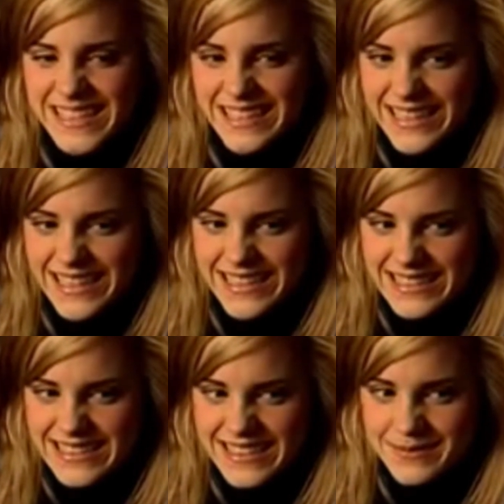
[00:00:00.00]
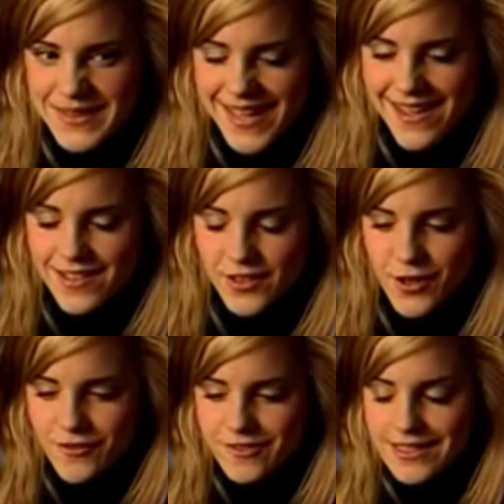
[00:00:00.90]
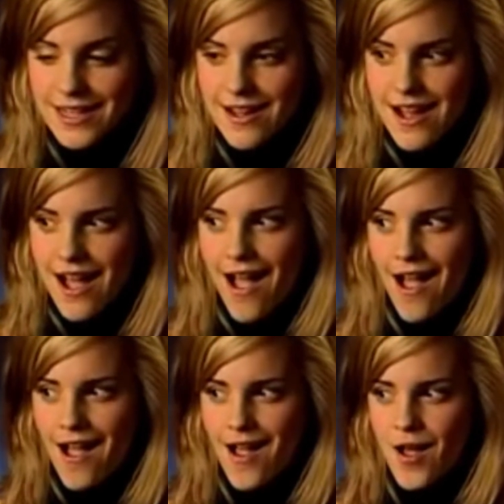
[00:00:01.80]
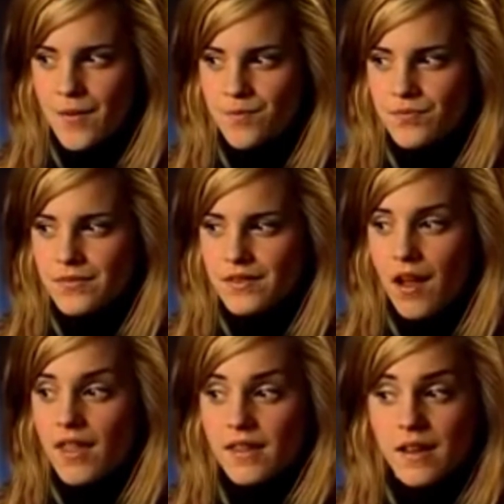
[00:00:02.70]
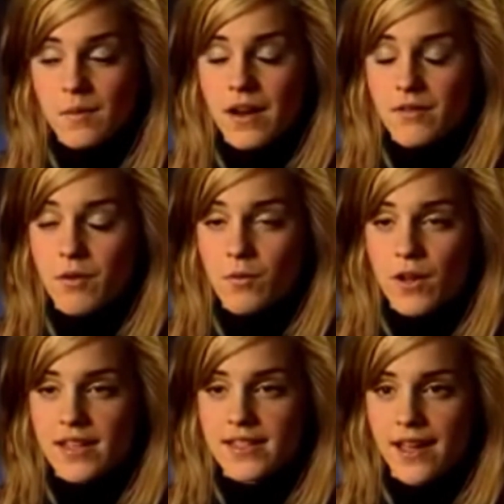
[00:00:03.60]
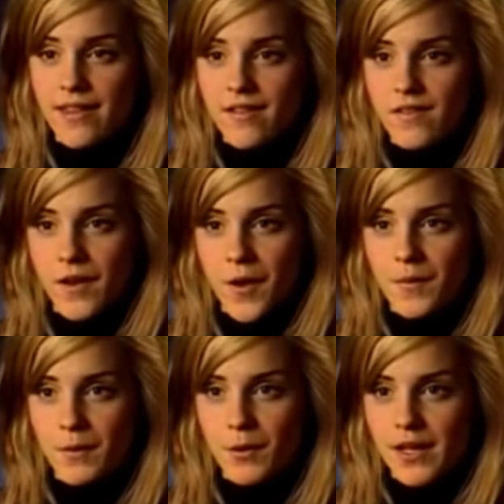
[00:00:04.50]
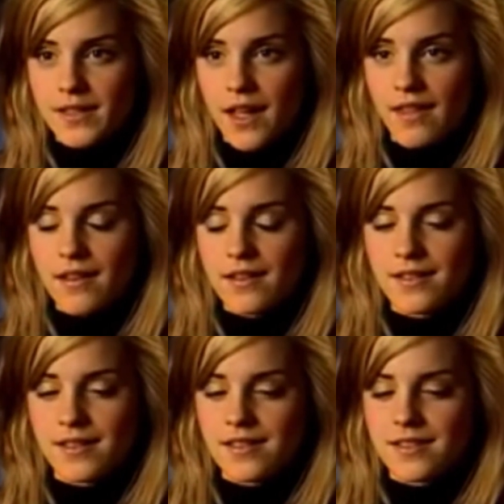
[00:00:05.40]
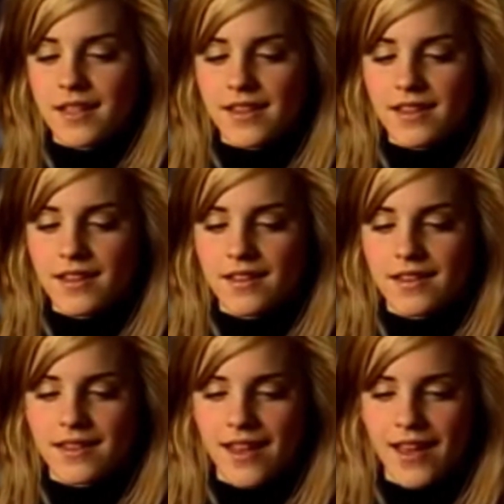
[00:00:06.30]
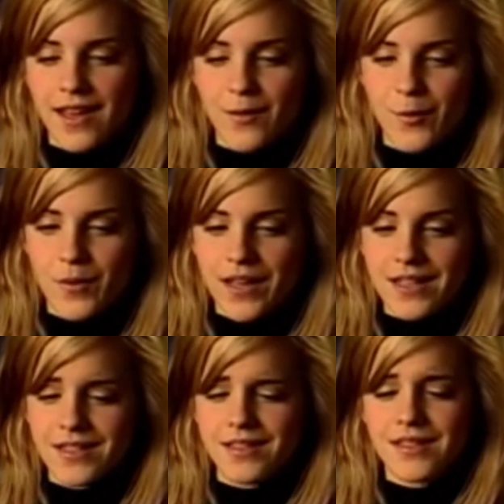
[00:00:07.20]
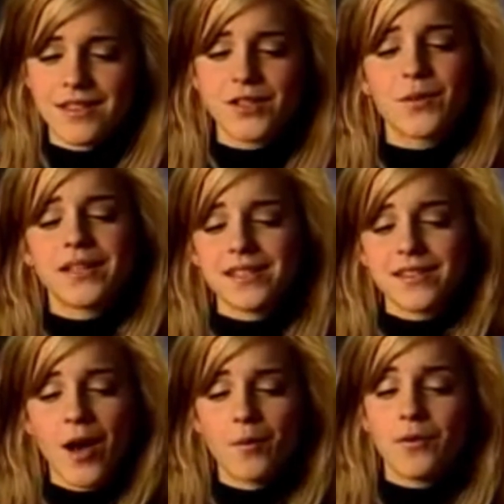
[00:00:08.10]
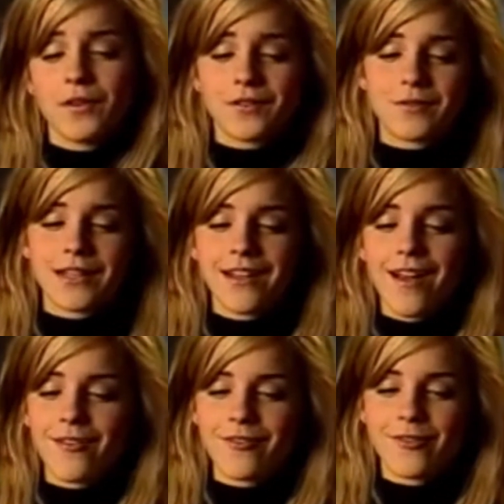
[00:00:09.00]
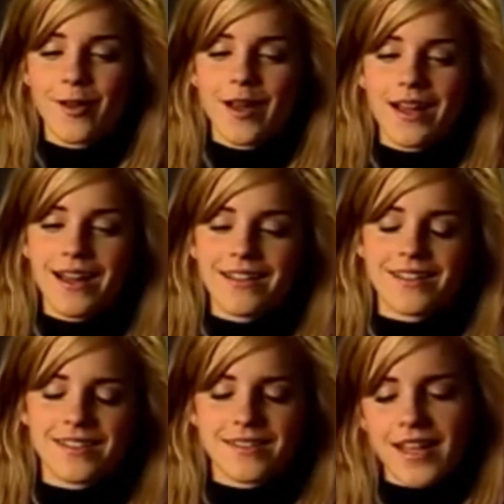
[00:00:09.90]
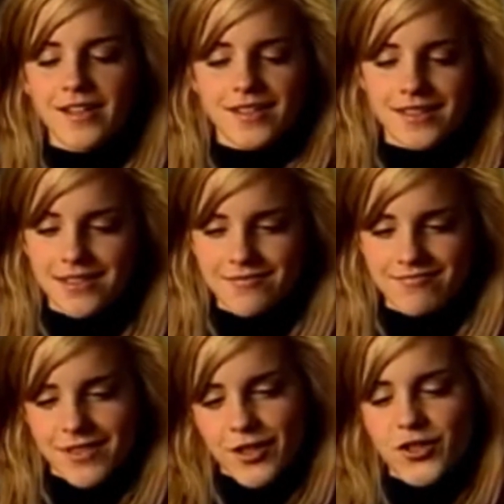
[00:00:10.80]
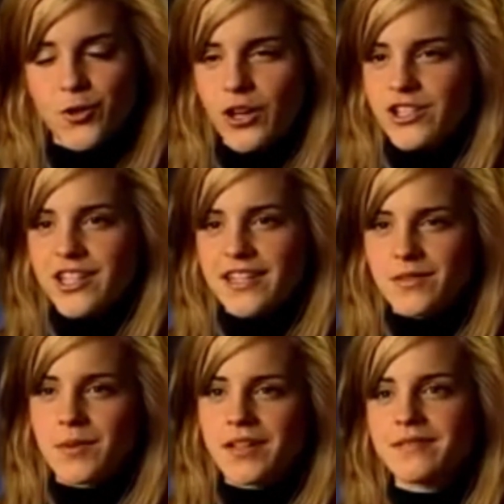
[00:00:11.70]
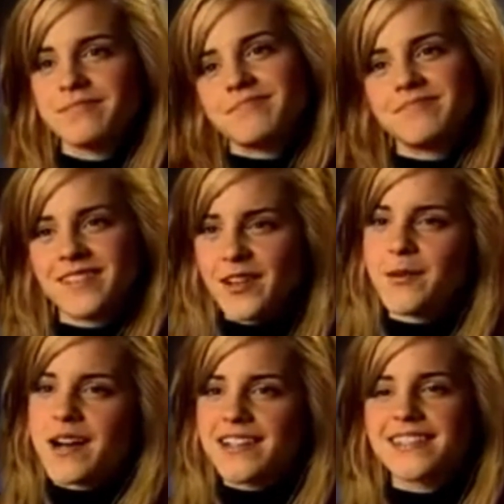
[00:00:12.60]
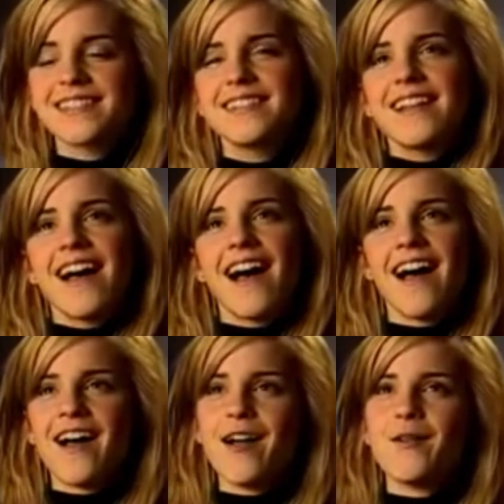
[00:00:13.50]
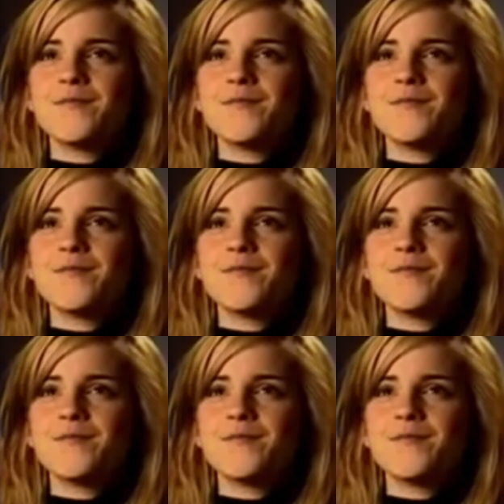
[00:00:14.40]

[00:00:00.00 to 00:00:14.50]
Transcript: might get killed off. I think Hermione and Ron will get together. I hope they will get together, because I just think that they will be just the sweetest couple, and really kind of they're just chalk and cheese, but it works. What